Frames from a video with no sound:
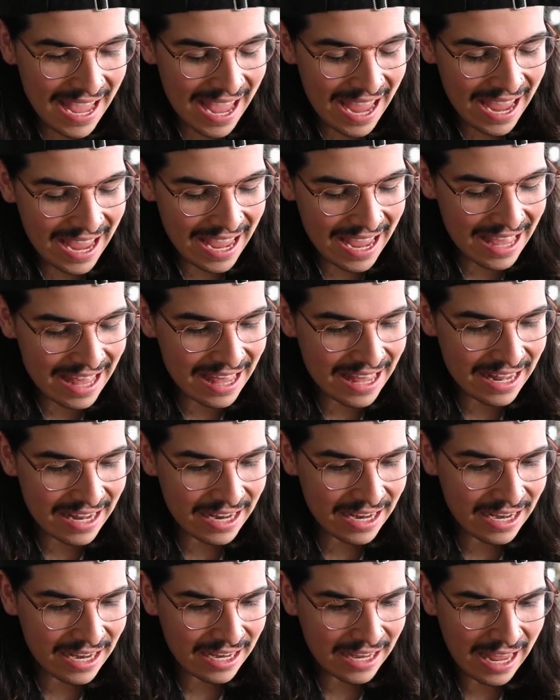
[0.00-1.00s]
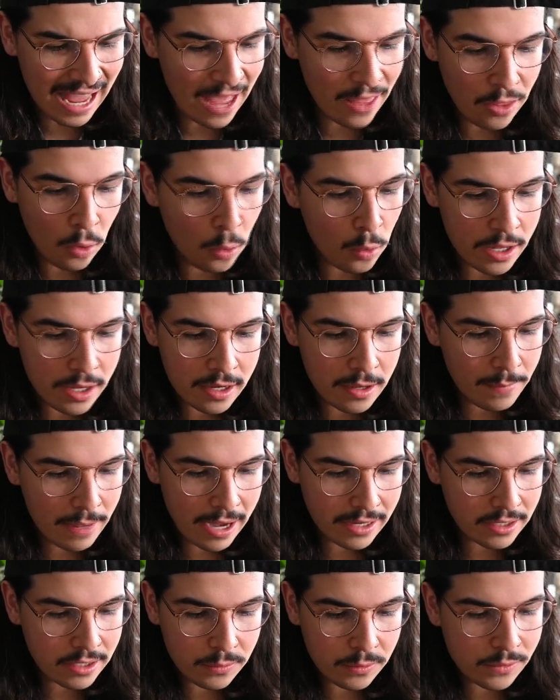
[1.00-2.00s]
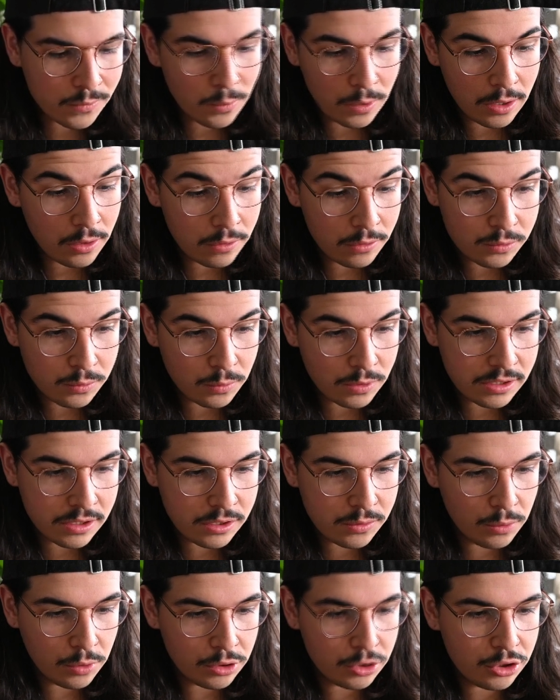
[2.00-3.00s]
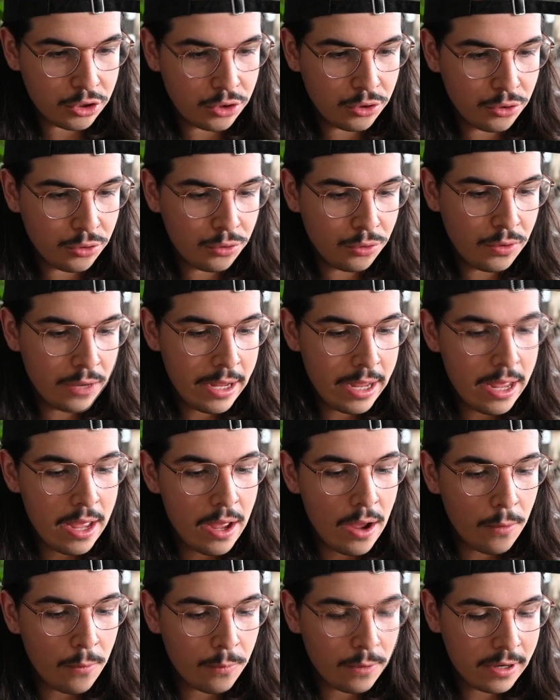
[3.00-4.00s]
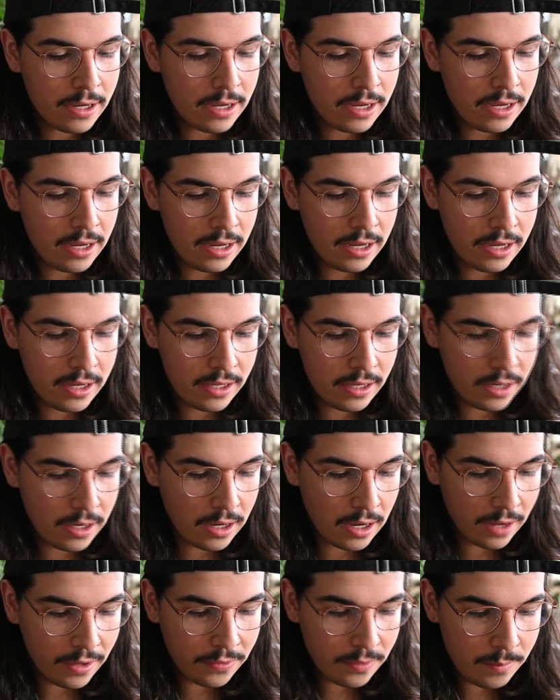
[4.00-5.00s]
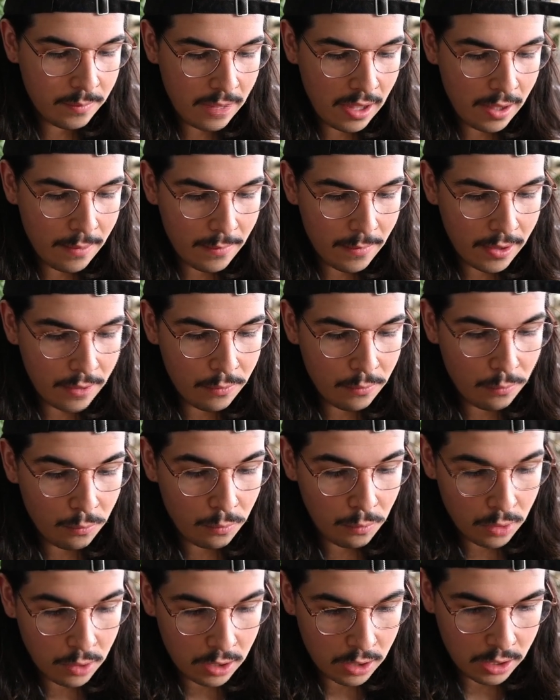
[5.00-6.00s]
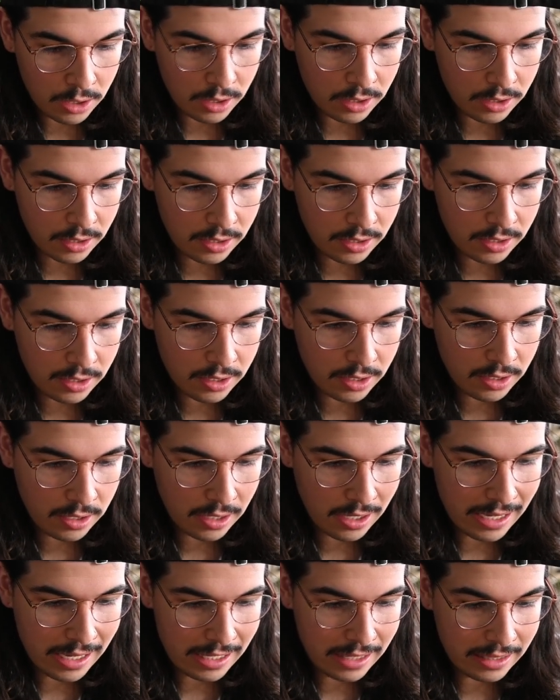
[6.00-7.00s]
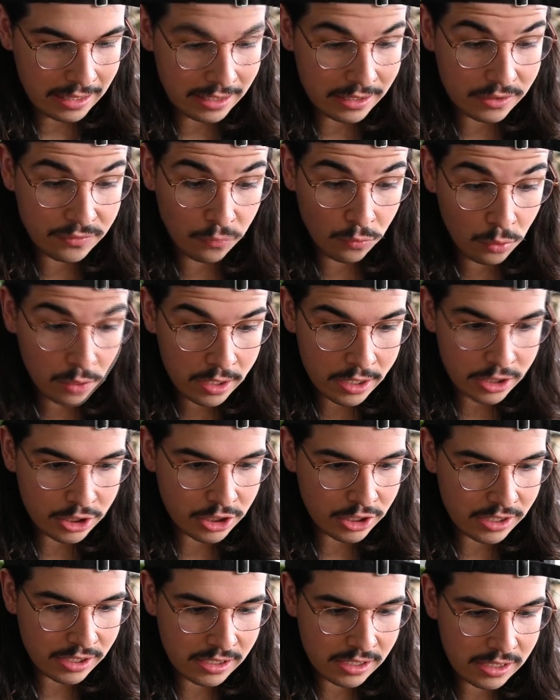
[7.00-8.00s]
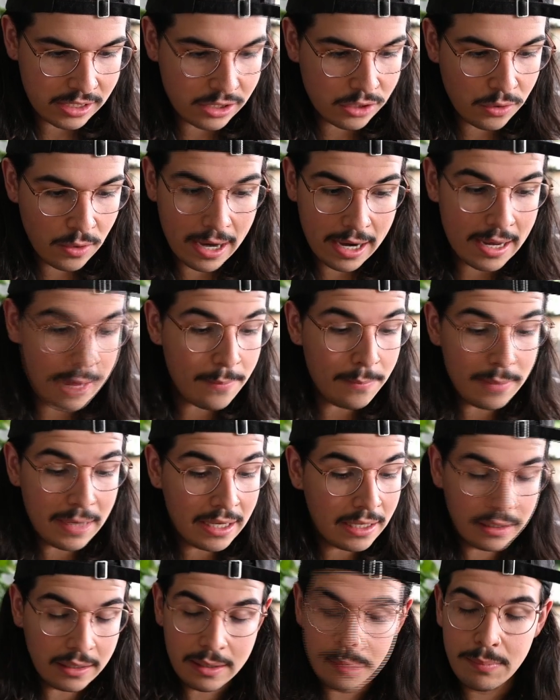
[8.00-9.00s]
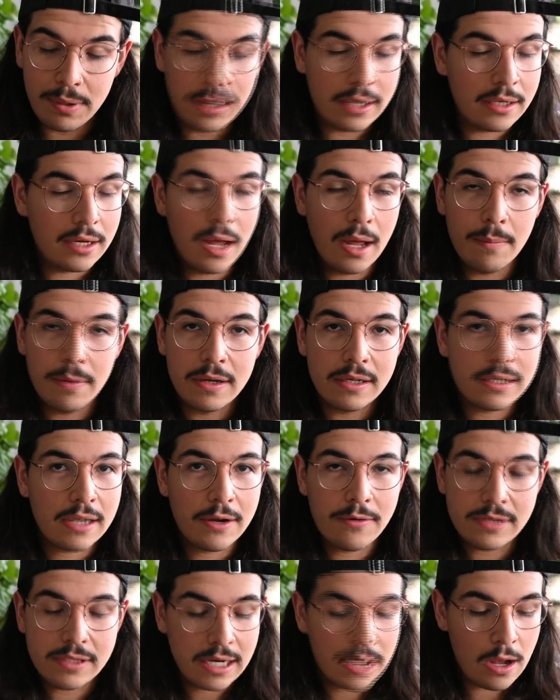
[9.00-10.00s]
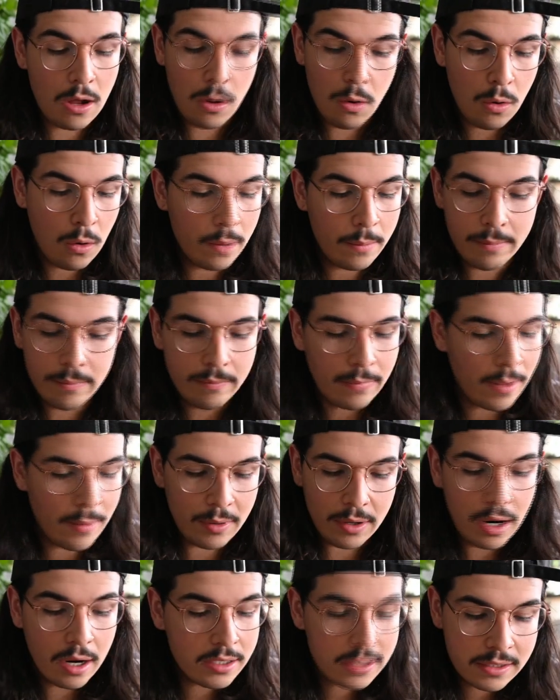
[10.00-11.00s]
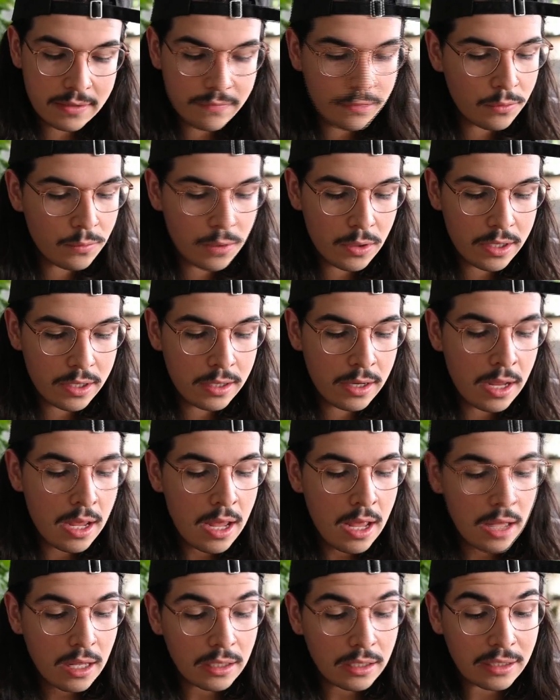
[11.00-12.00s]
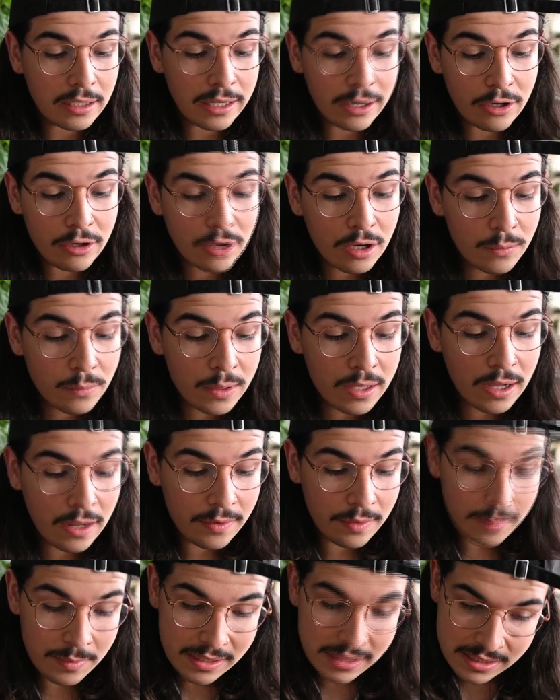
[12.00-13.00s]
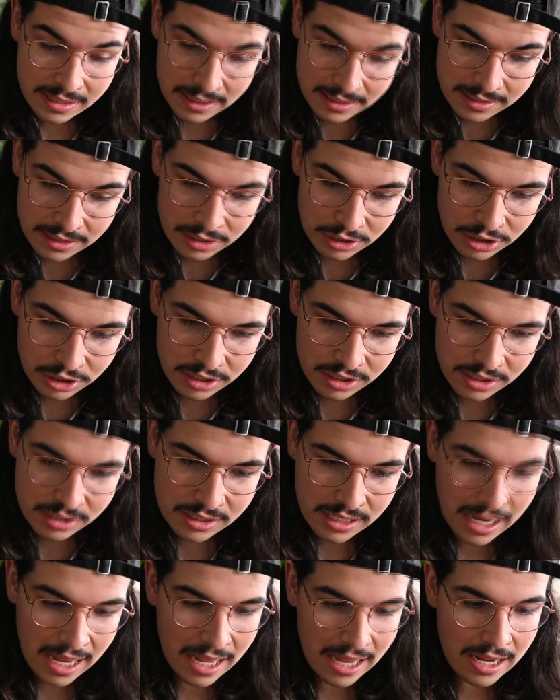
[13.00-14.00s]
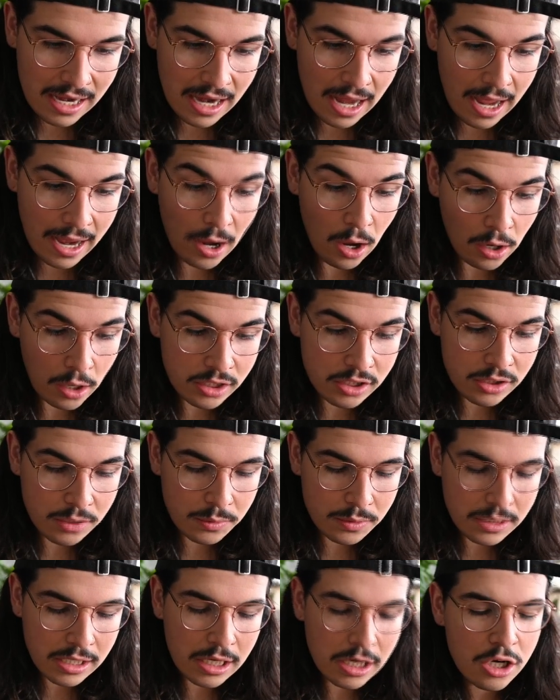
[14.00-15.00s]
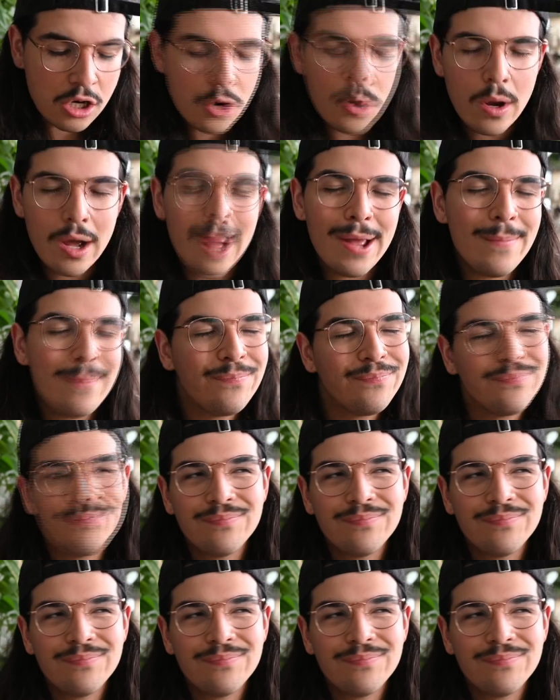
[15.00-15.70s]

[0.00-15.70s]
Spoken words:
And yeah, the Hoya Compacta was one of those ones as well too. We got them at my work in these 4 inches, and so I immediately picked up because I was like, oh, I've been hunting for one. Later on, we got them in 6 inches, and I honestly was like, you know what?